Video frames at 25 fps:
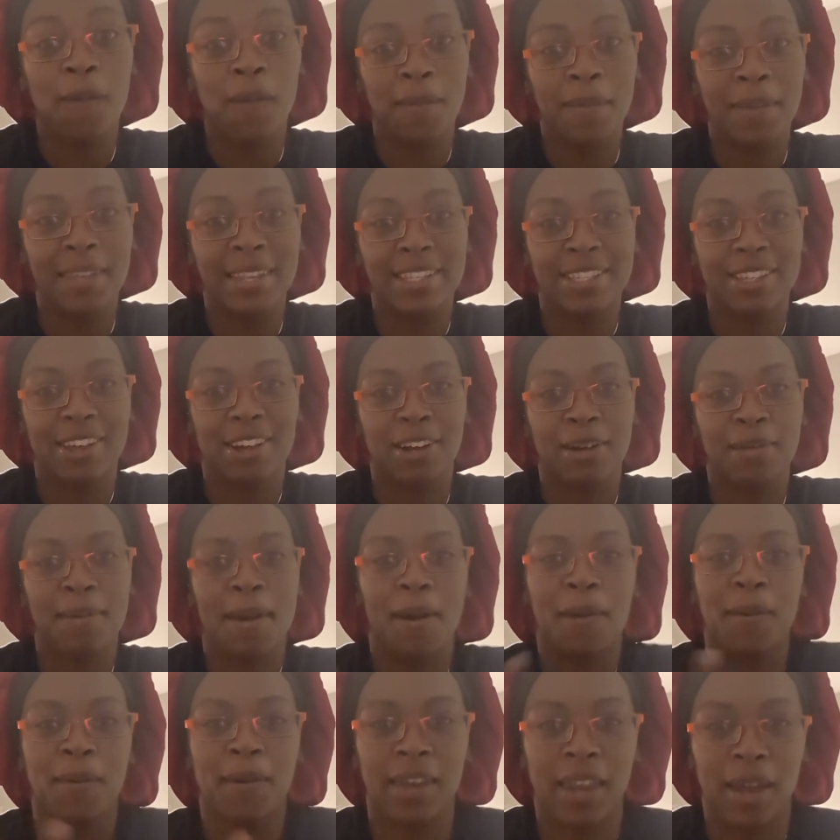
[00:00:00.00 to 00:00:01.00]
want me to talk
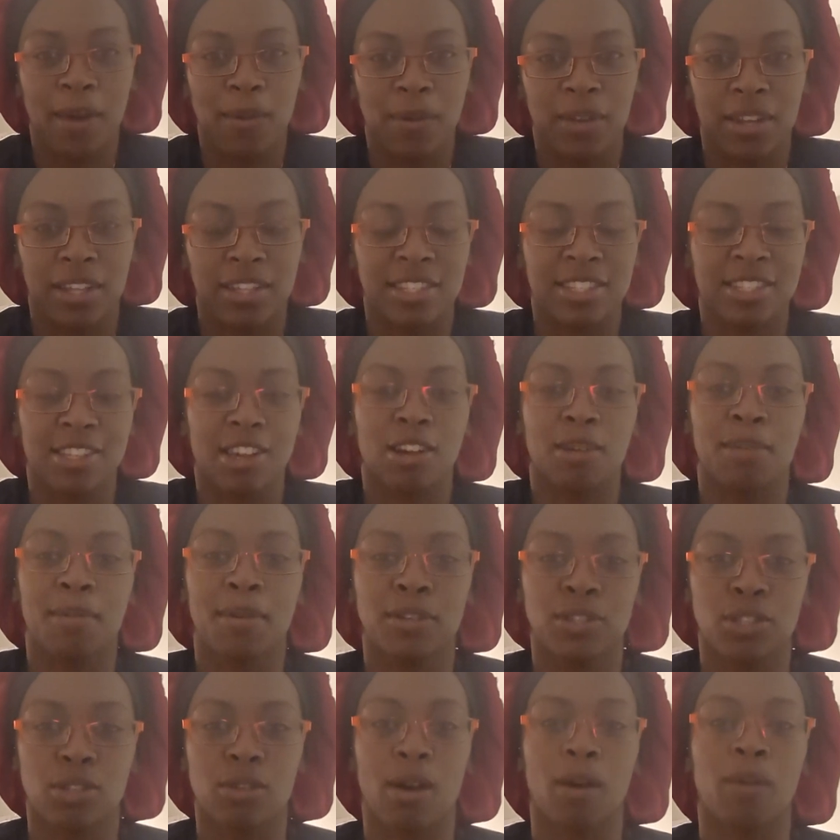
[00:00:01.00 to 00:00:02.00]
about what I wanted to talk
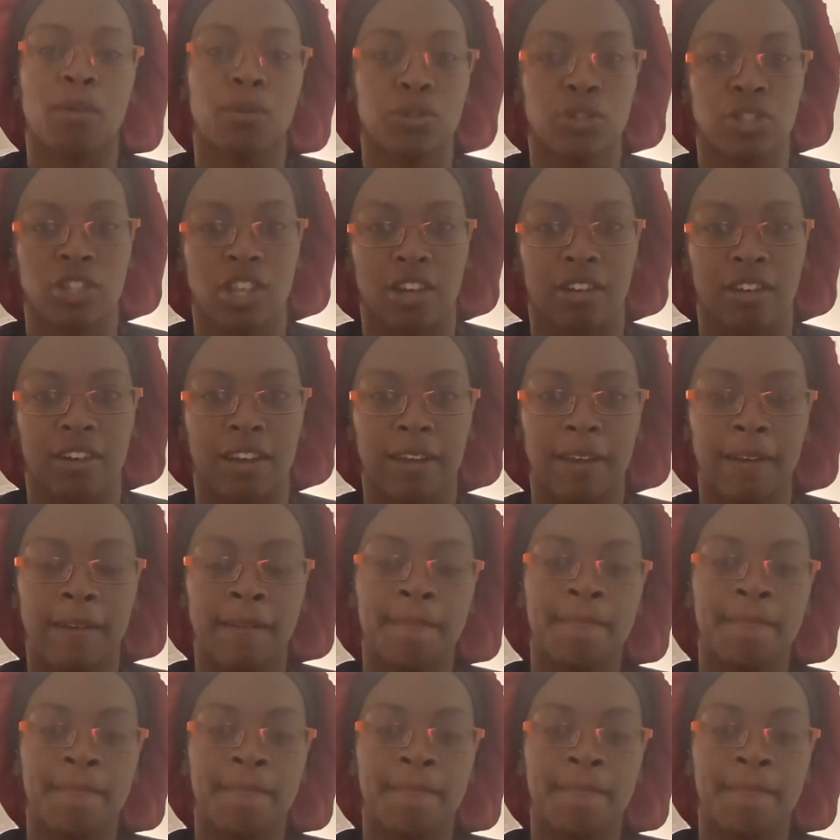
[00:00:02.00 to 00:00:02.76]
about, so I will share it.